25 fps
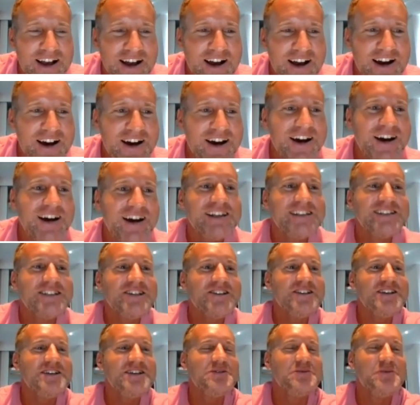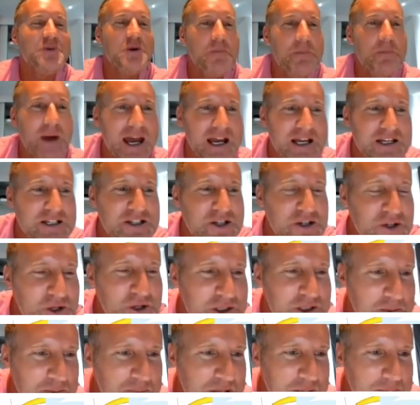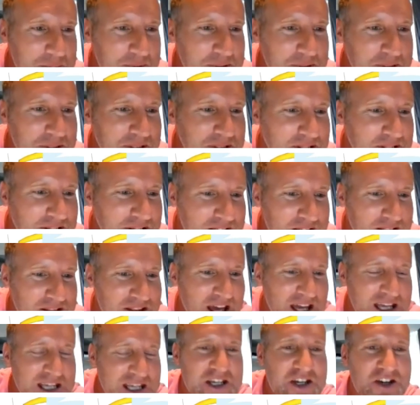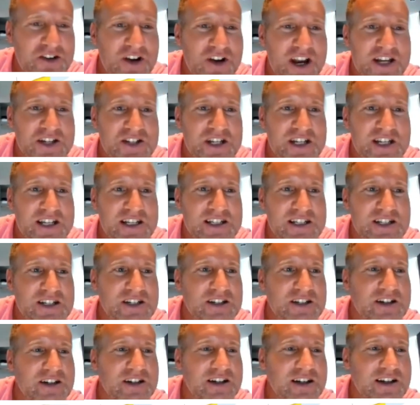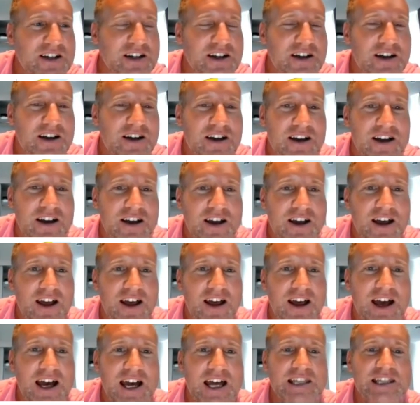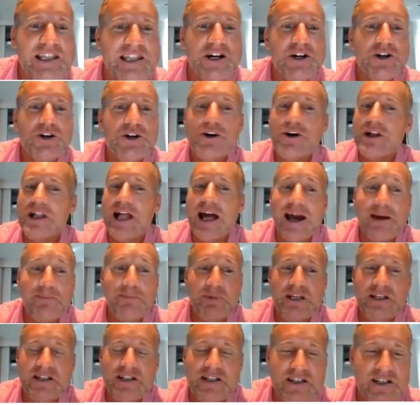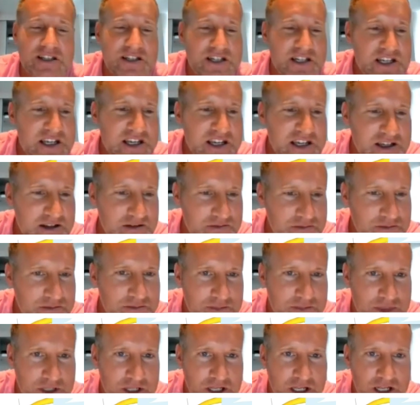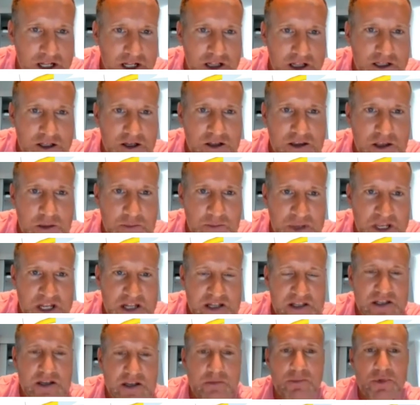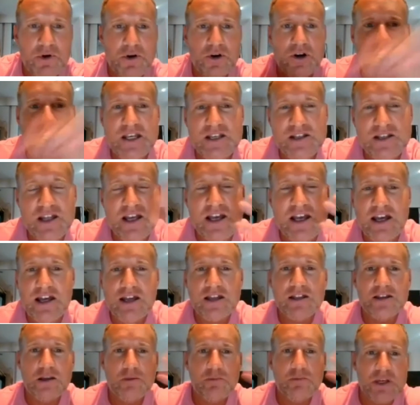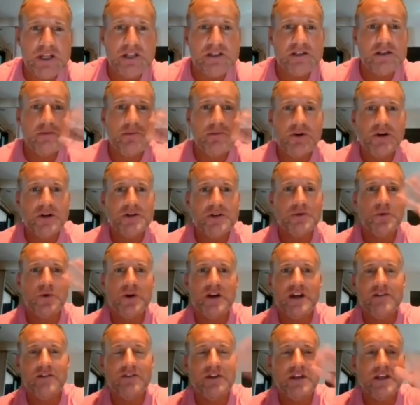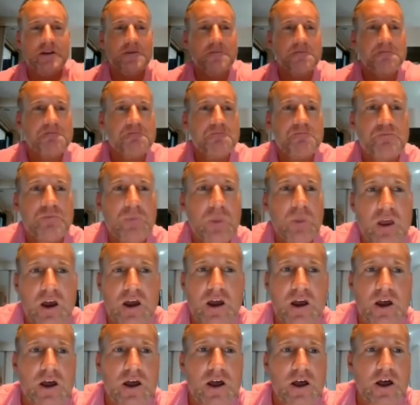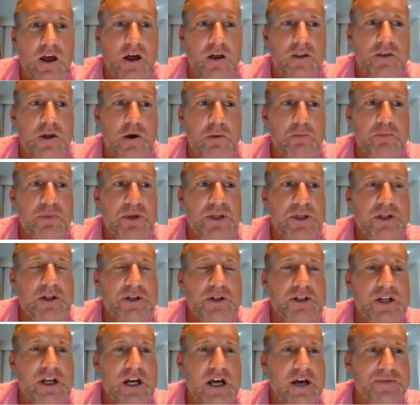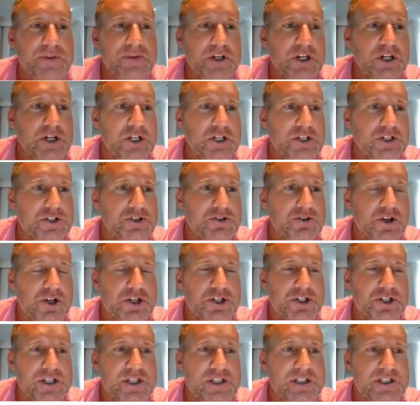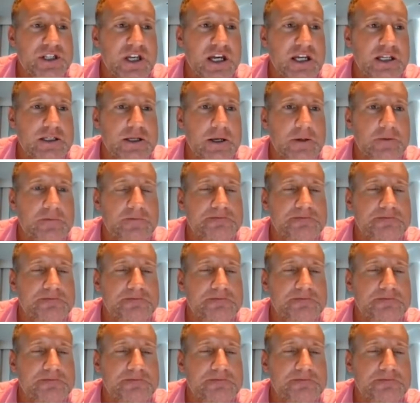Ah, so this we're back to all the people that he crashed into, and they're all happy to see him. Look, the pizza boy is there. The pizza boy is waving. The builder at the construction site,